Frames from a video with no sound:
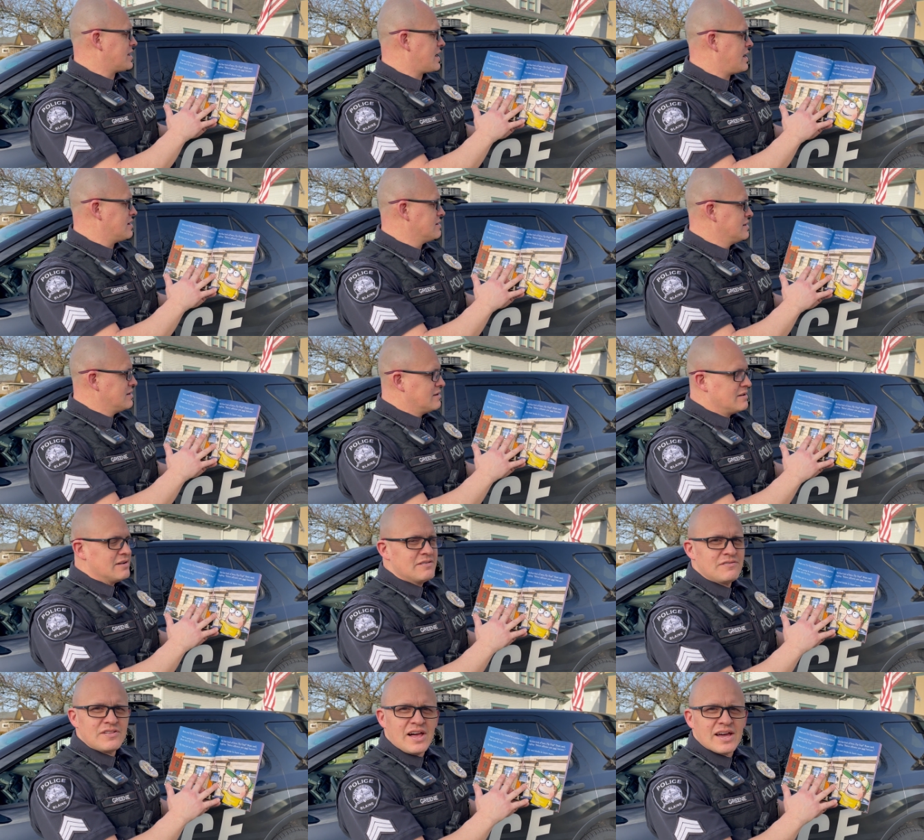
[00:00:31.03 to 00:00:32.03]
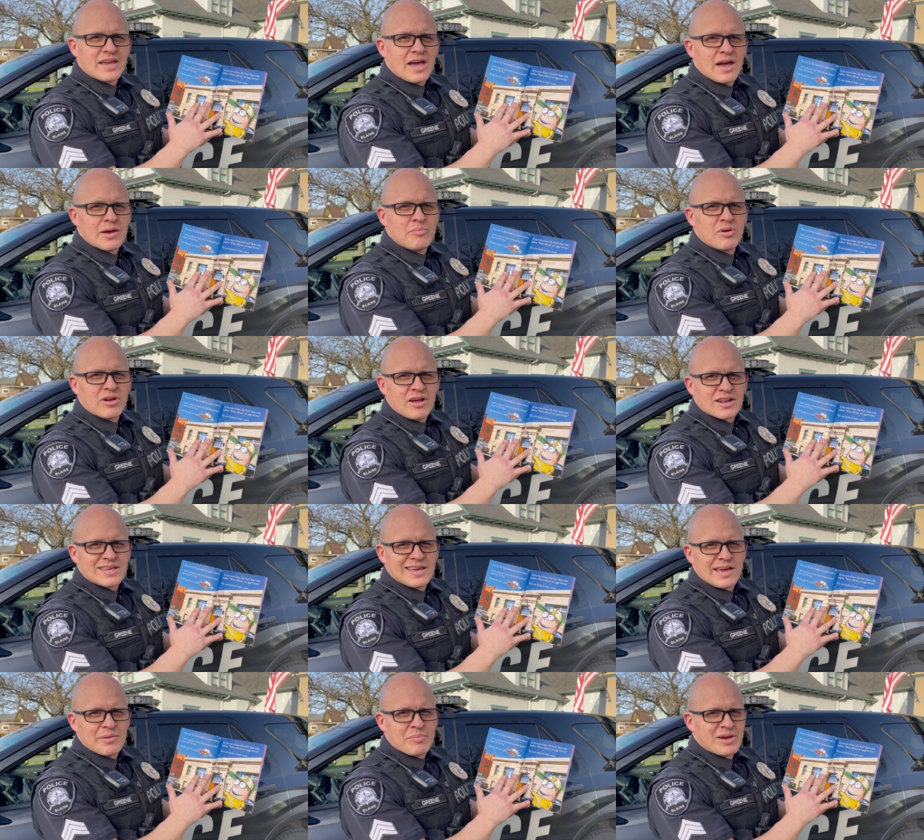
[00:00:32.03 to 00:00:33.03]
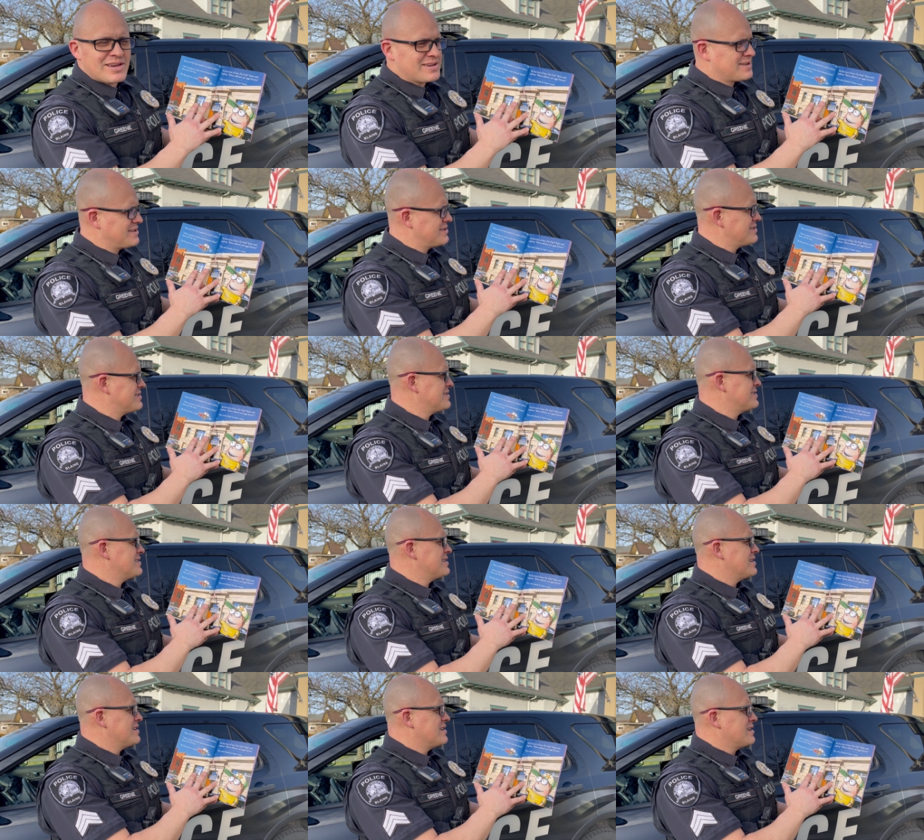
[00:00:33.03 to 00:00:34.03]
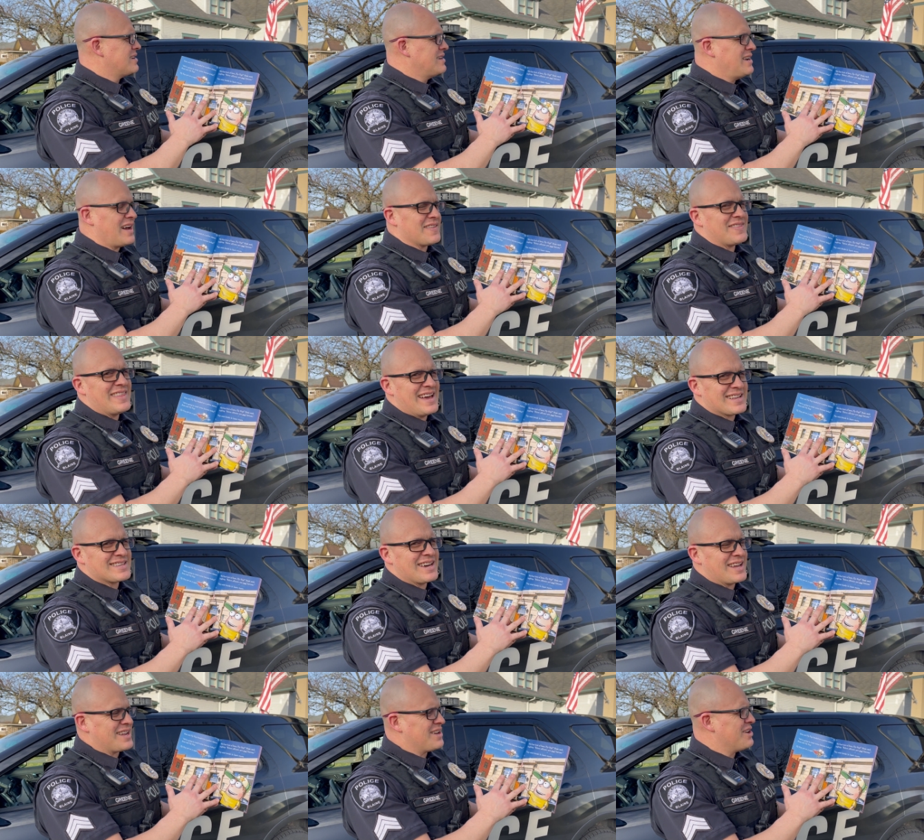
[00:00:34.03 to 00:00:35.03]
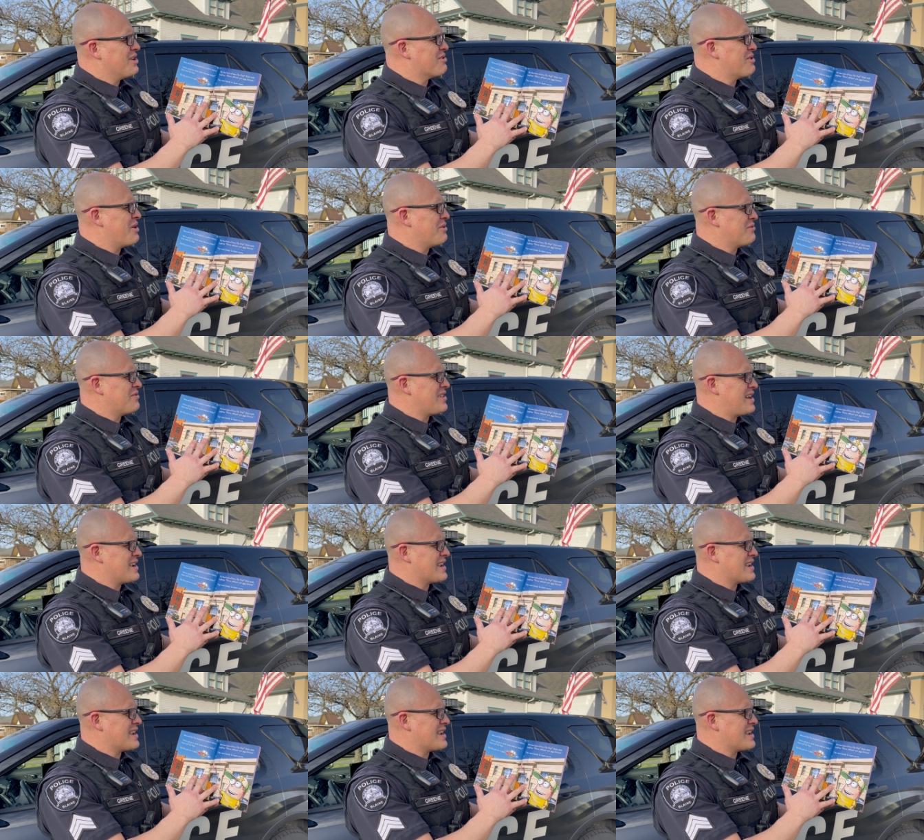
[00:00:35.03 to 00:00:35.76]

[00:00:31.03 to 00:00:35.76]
Guy. Fly Guy put on a cape. "Not that kind of hero, Fly